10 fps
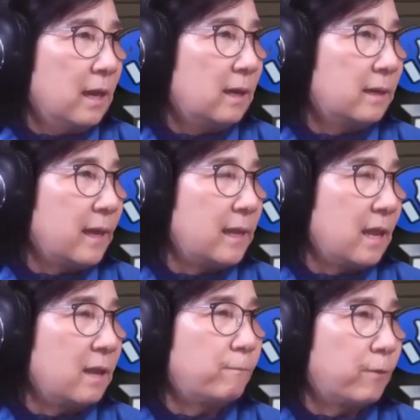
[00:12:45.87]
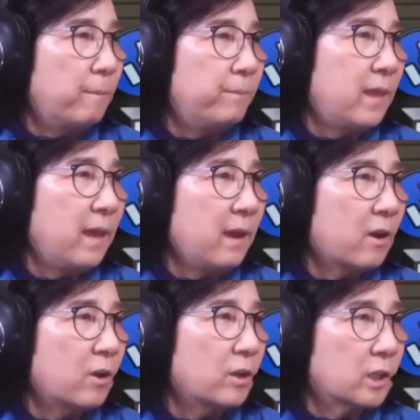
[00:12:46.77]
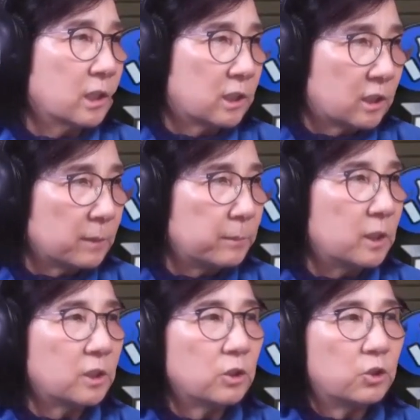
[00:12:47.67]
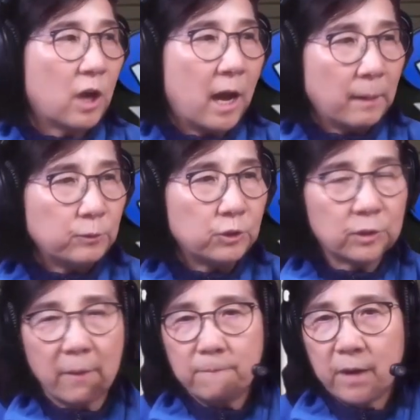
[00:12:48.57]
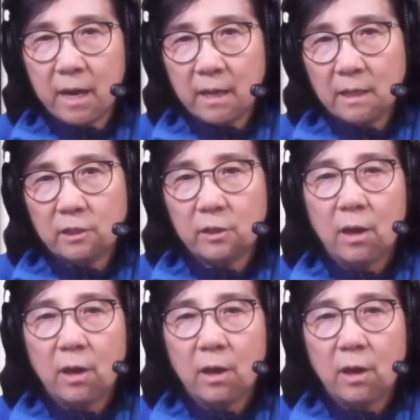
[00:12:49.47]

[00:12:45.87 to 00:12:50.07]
And then from there, similar jobs you can find.